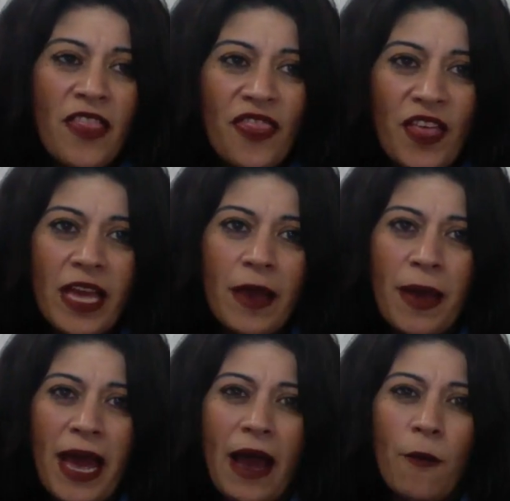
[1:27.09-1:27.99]
think
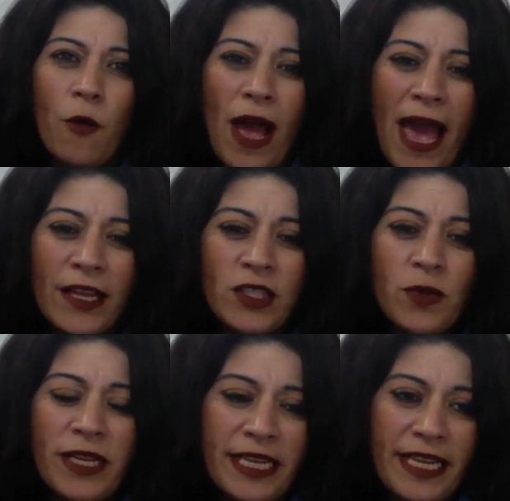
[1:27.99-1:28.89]
about, well, what do
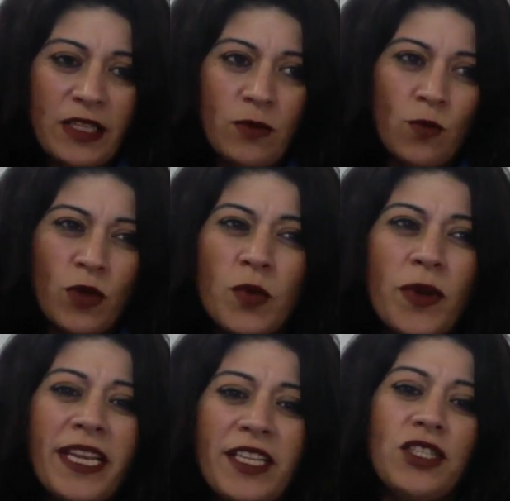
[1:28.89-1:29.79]
we
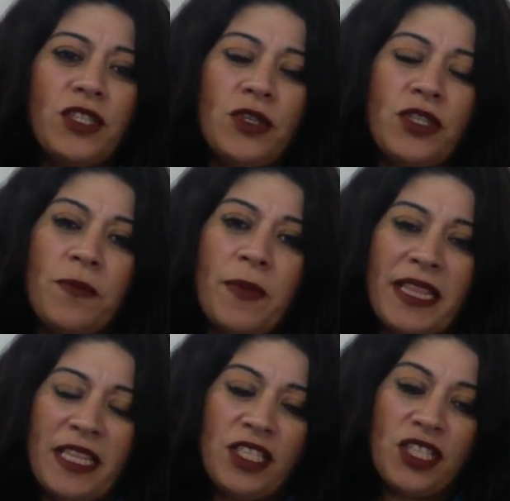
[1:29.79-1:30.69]
need to do to meet
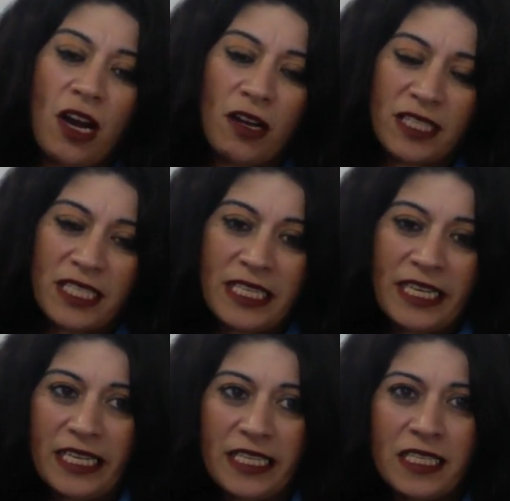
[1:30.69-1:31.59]
this child's
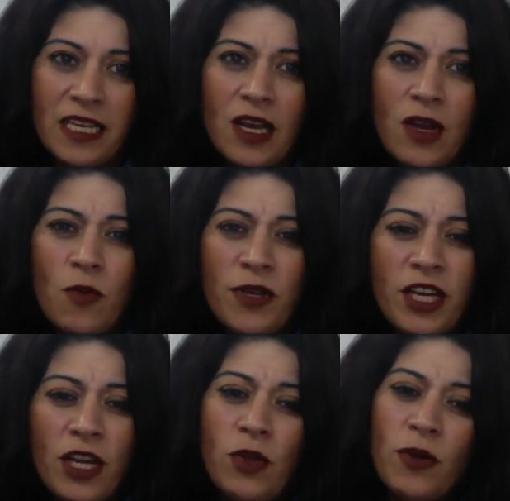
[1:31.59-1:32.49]
needs? We
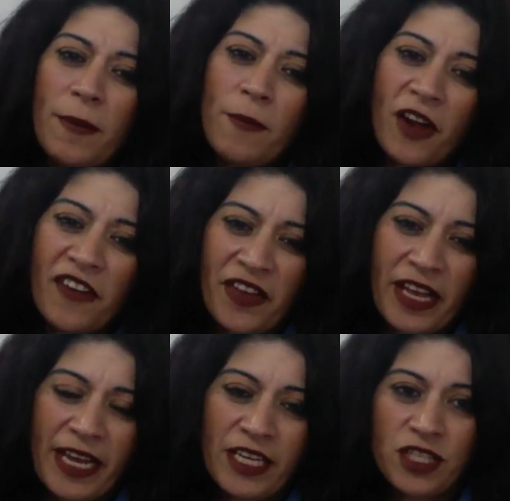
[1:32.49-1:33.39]
don't look at
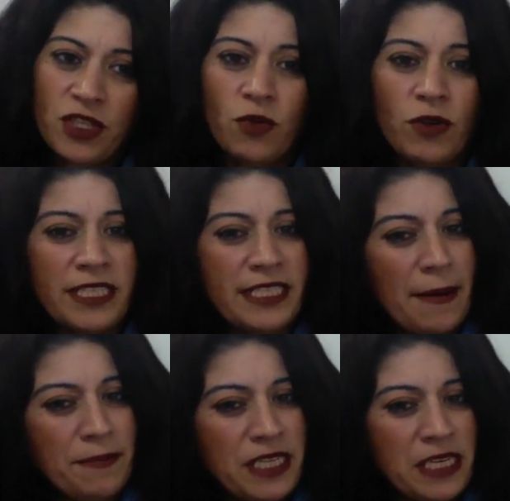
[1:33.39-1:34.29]
modification or
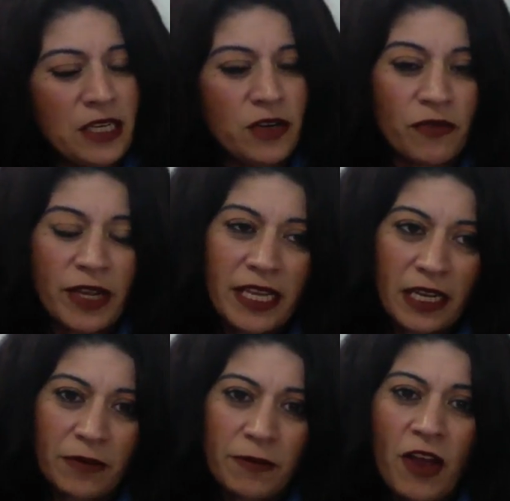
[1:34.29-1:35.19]
adapting
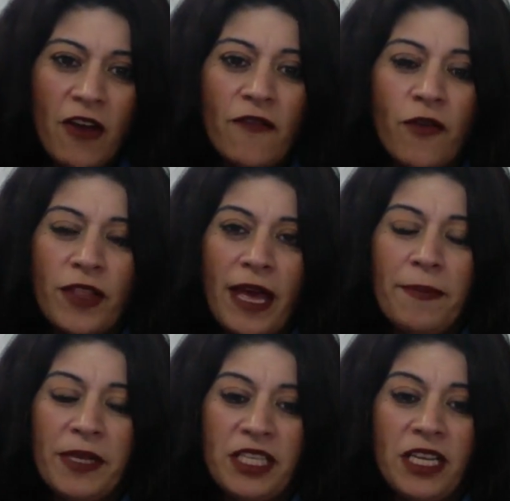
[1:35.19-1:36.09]
curriculum for that
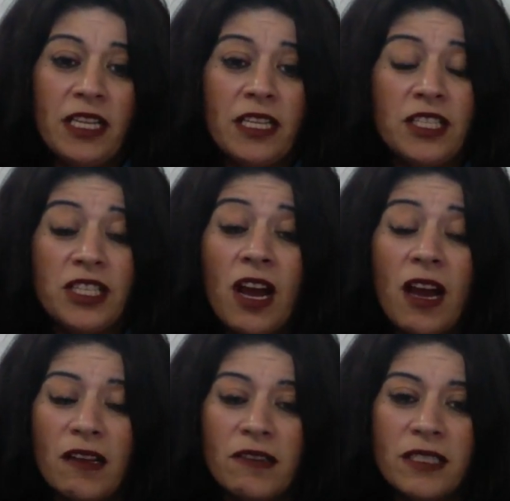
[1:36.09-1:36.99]
particular
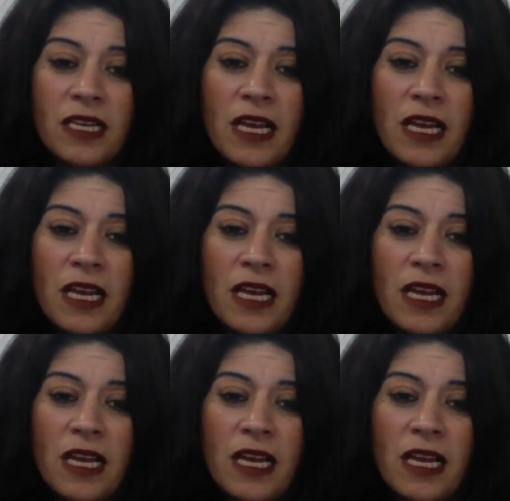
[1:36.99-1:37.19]
child